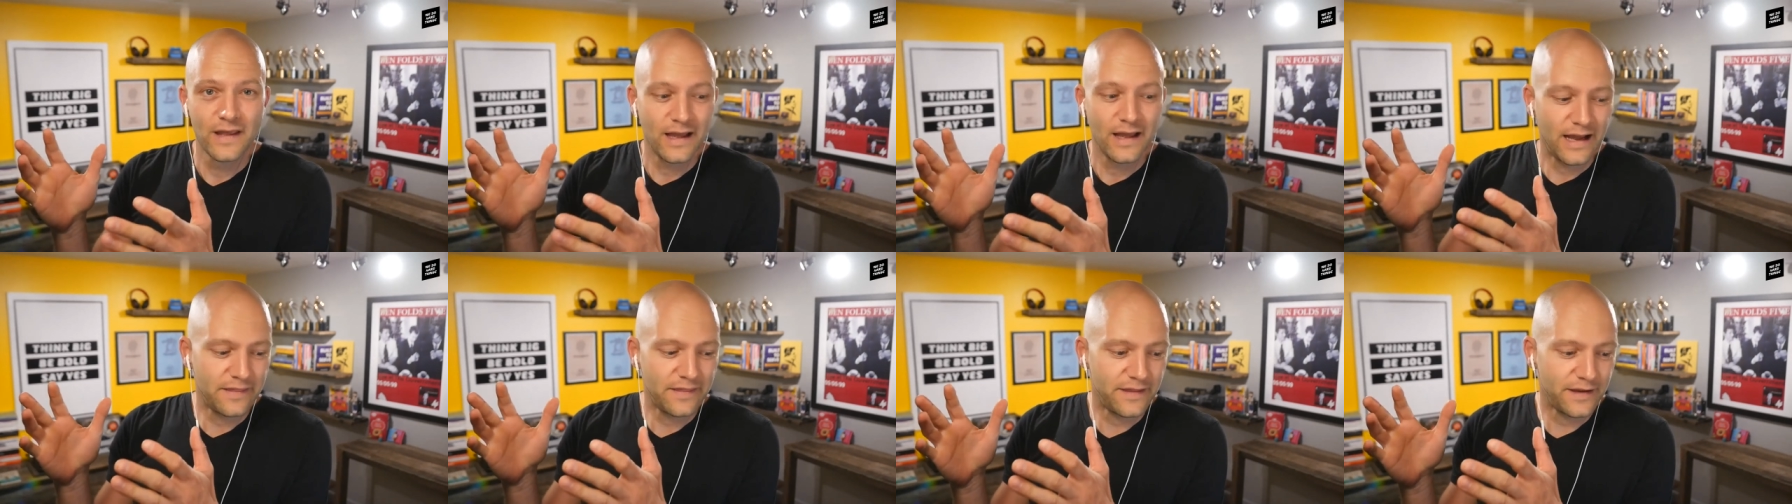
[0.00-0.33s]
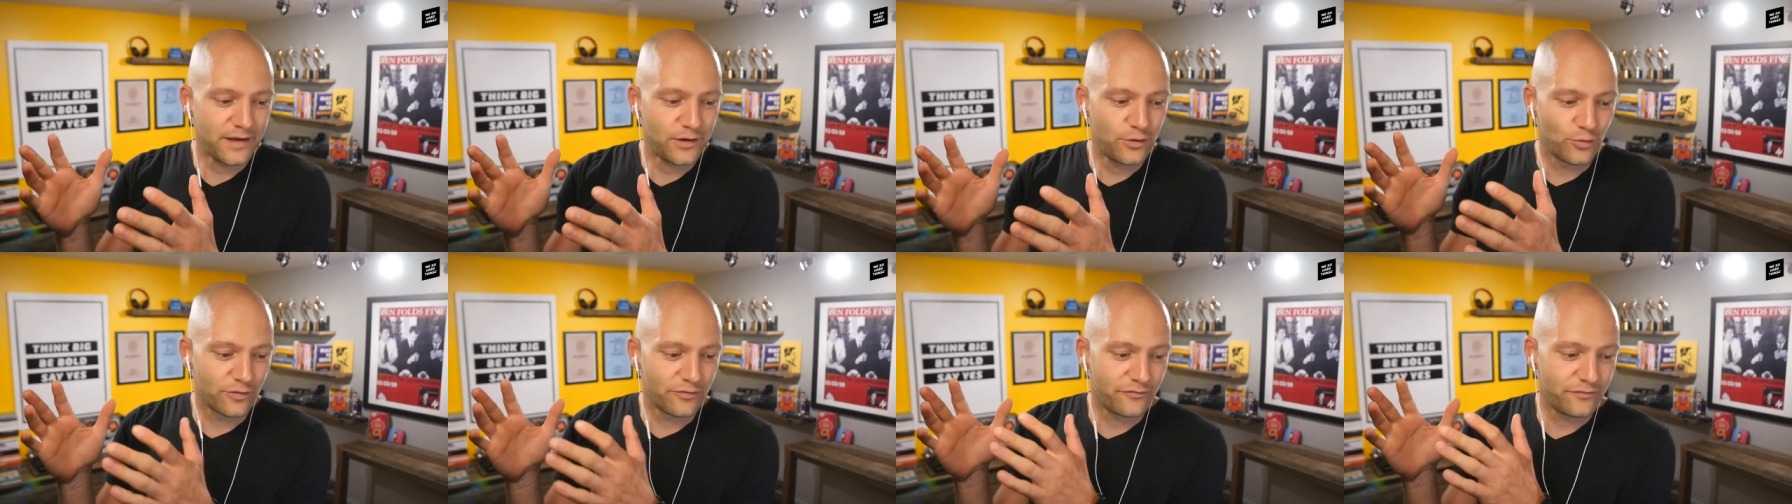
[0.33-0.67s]
I
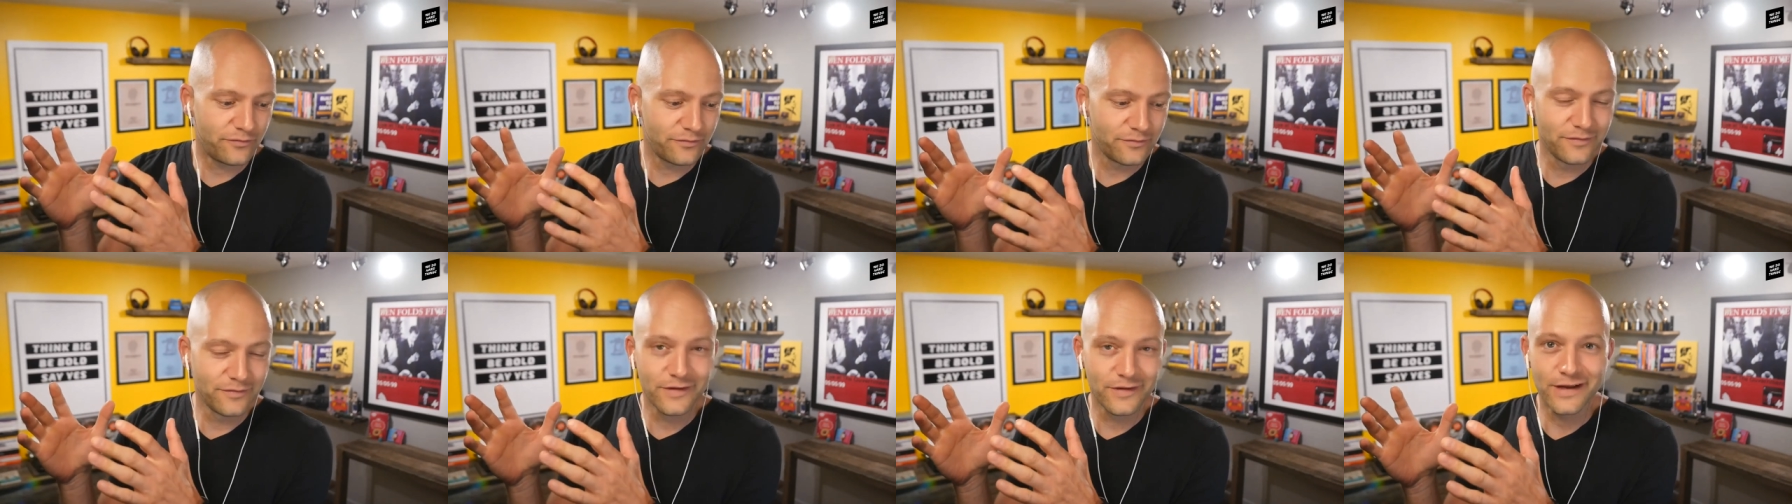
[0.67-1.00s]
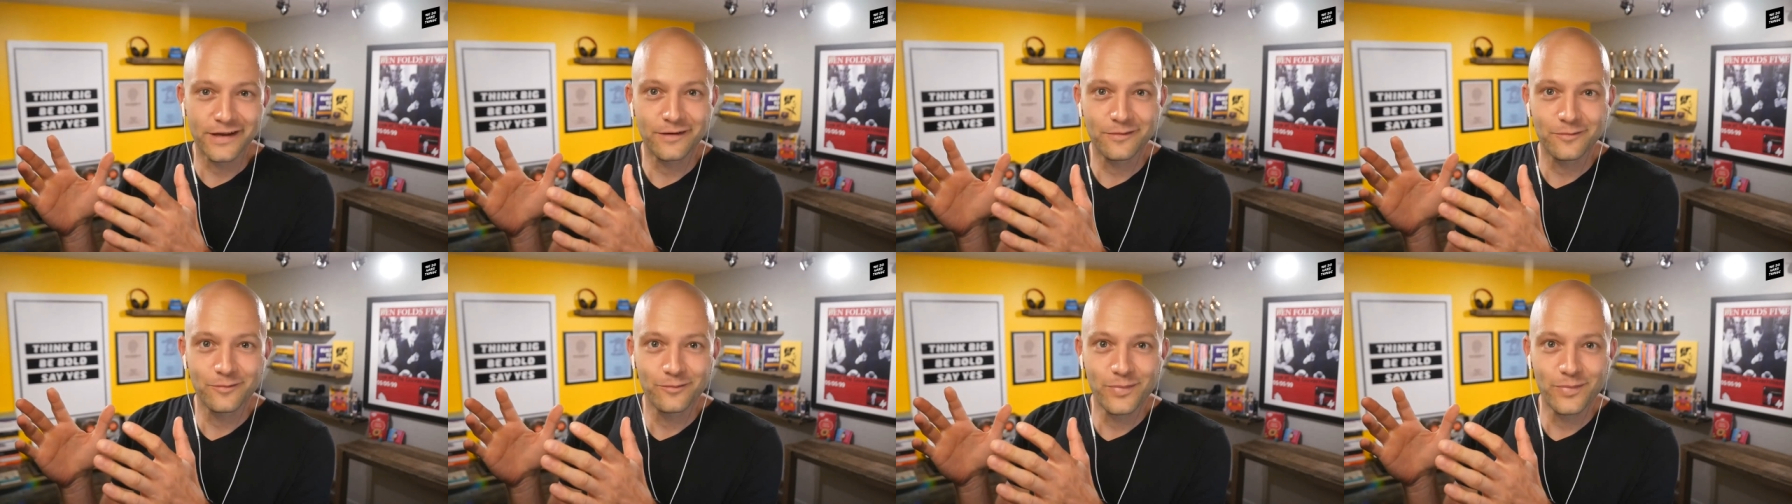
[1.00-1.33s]
think who are
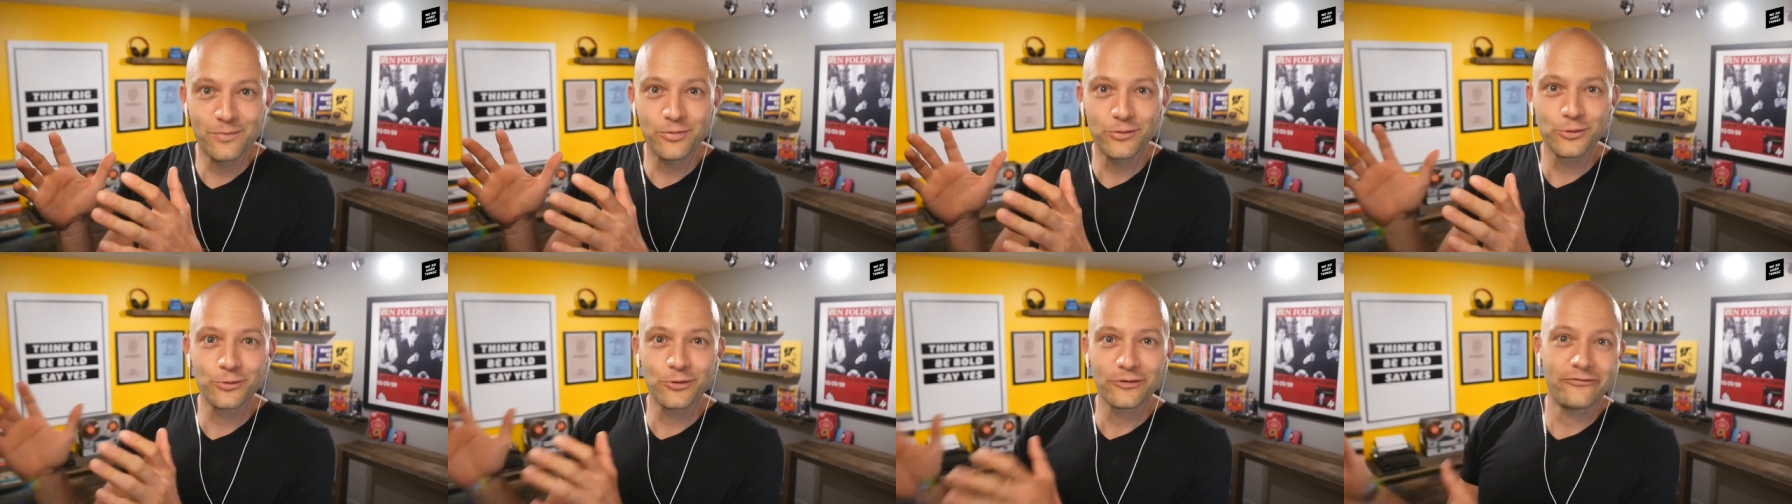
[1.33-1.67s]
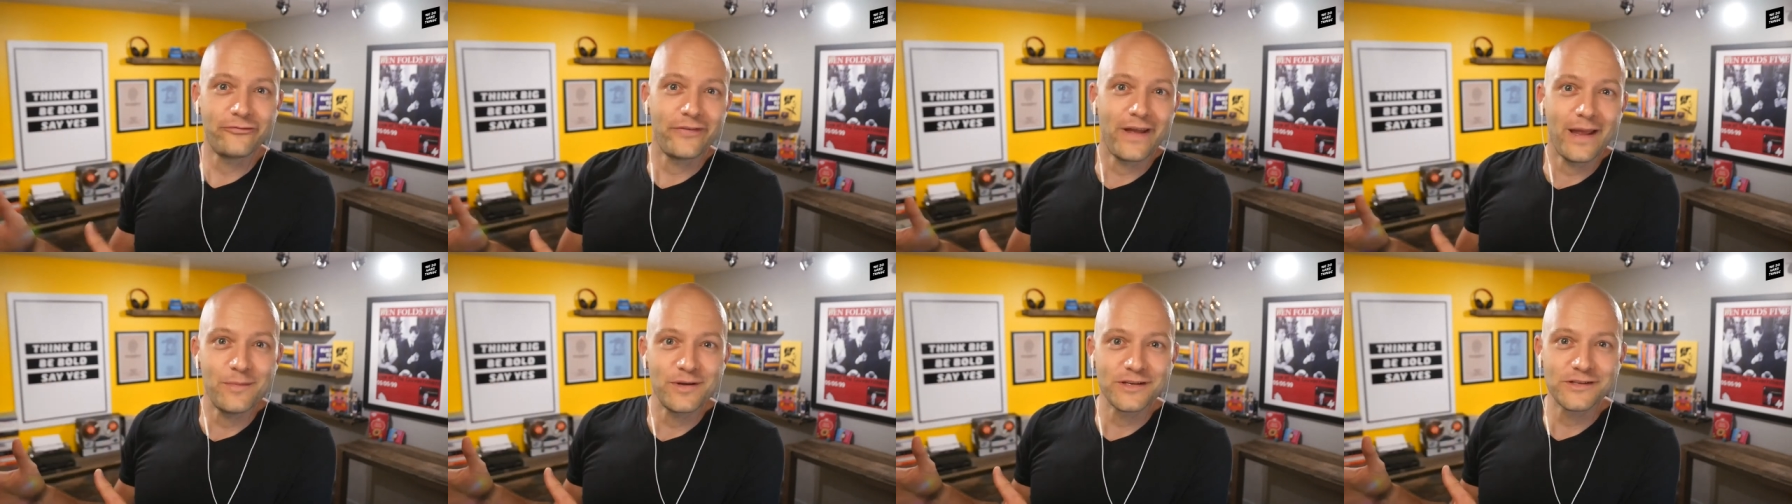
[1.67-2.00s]
like people who are
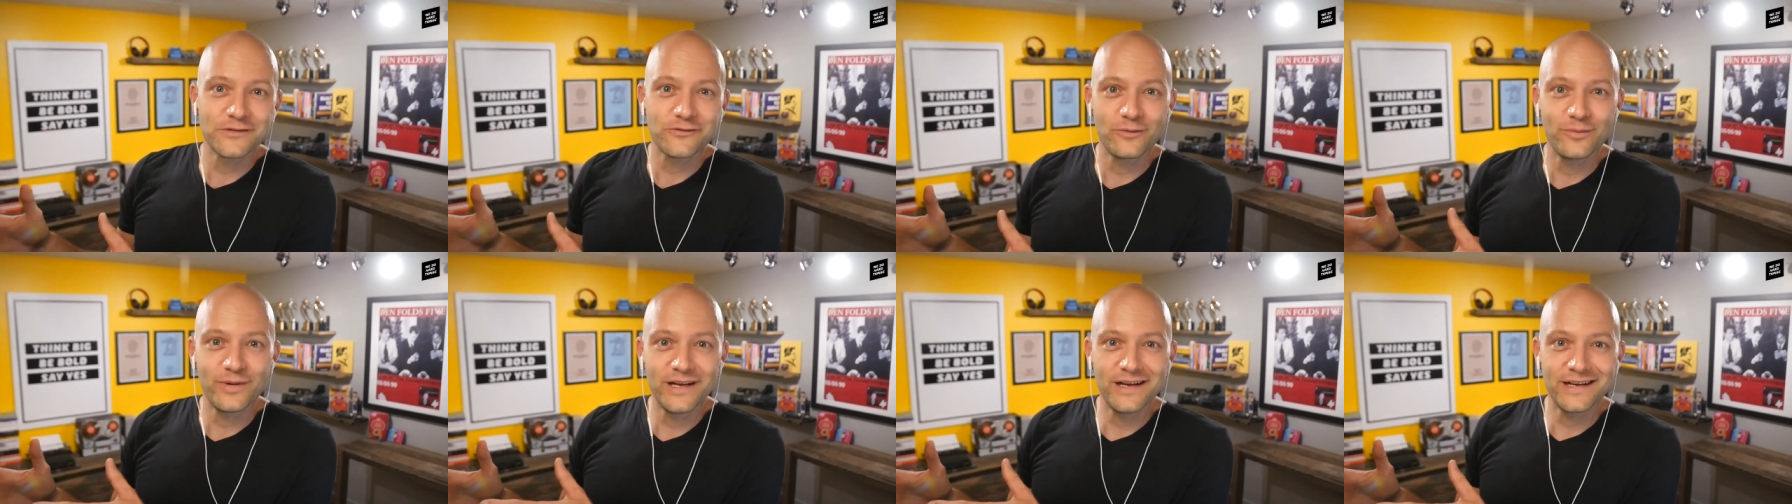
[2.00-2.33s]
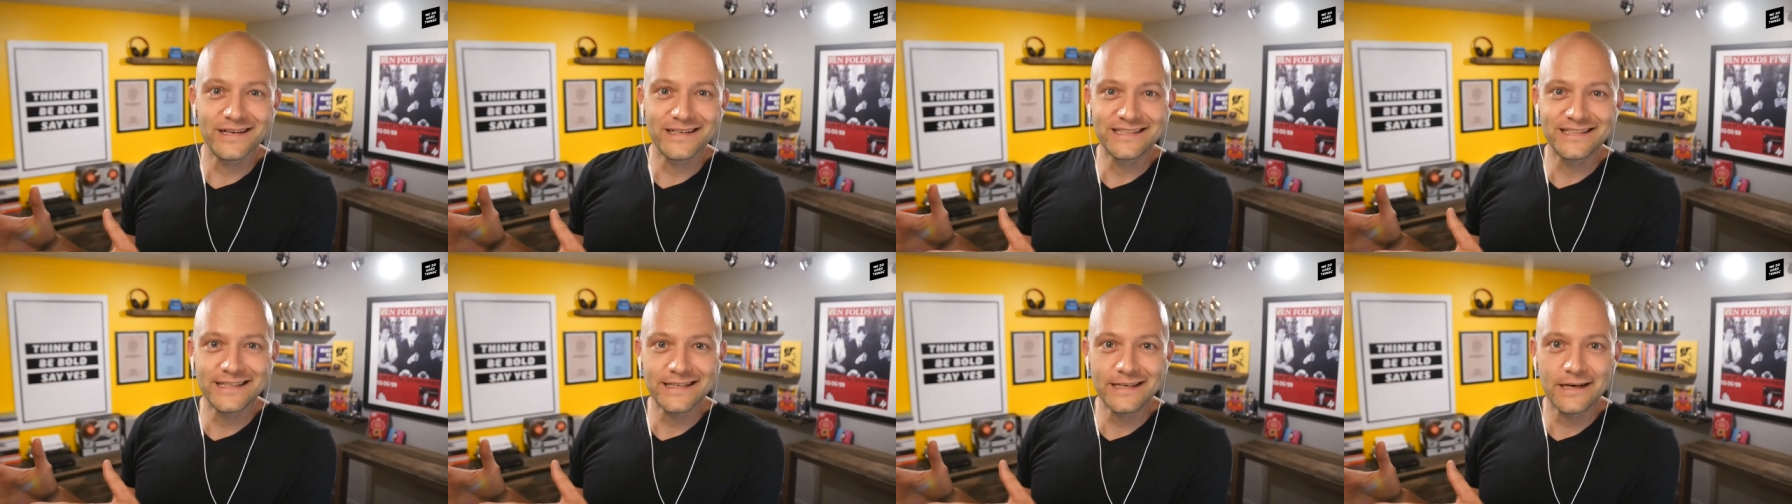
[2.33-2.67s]
famous for being on
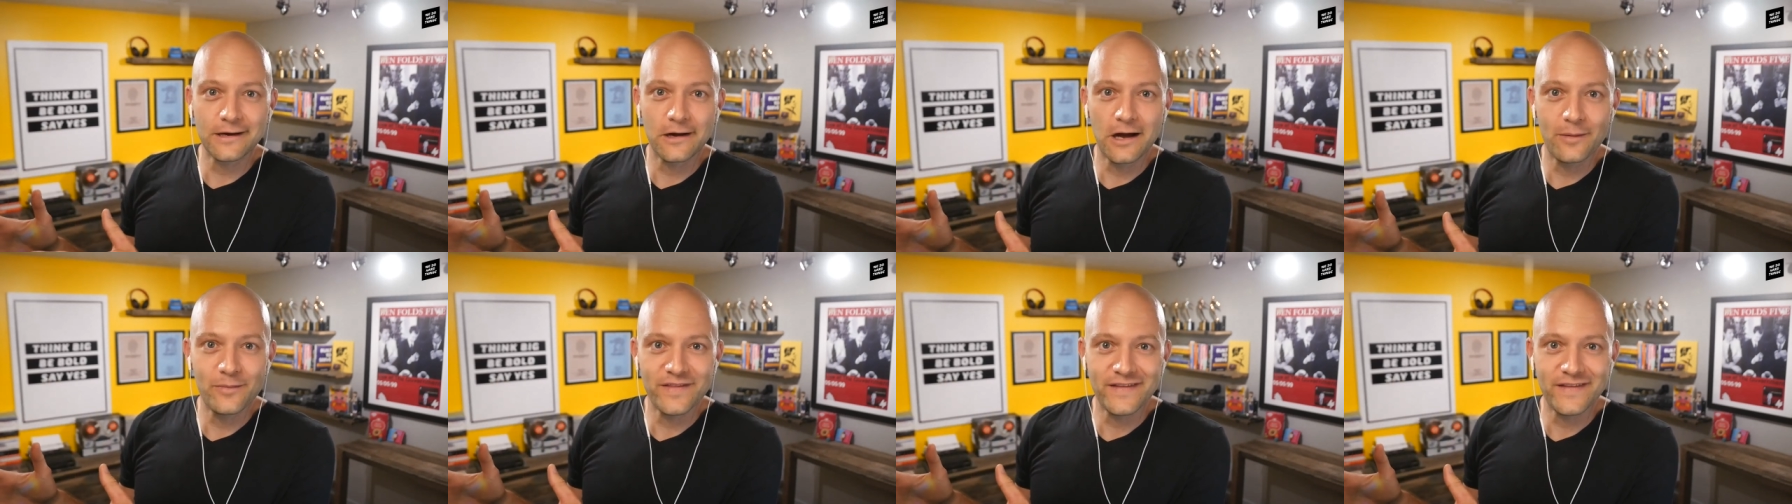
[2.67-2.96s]
a sitcom